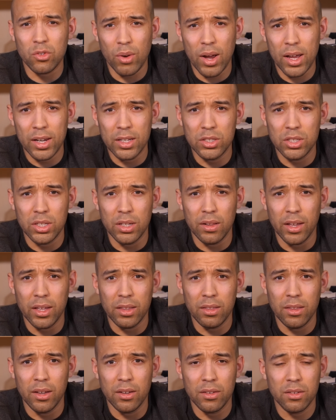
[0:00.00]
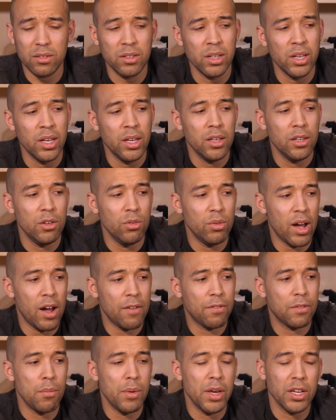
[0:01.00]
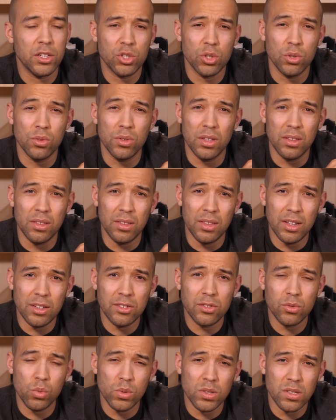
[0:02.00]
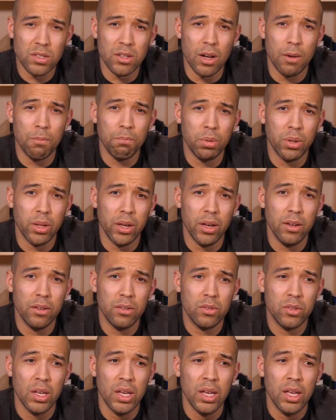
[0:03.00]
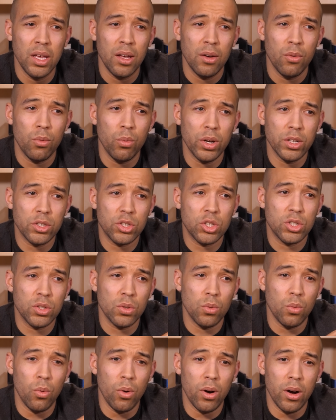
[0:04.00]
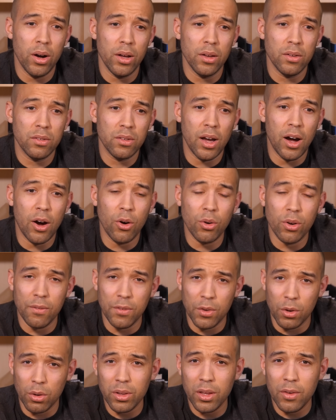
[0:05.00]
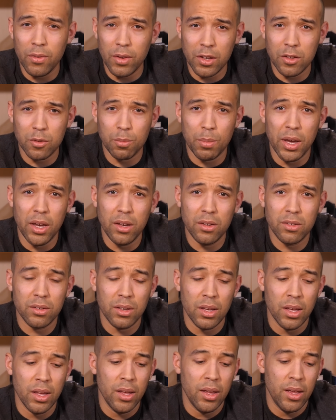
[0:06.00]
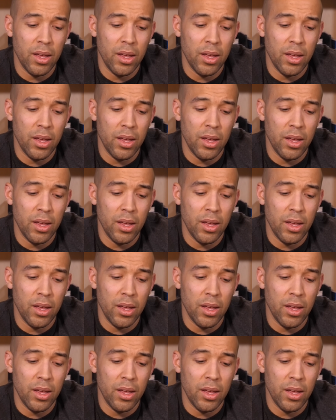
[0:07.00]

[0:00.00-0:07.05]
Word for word: a strategy like this, you'd have to make sure that this was someplace which was out of your living space.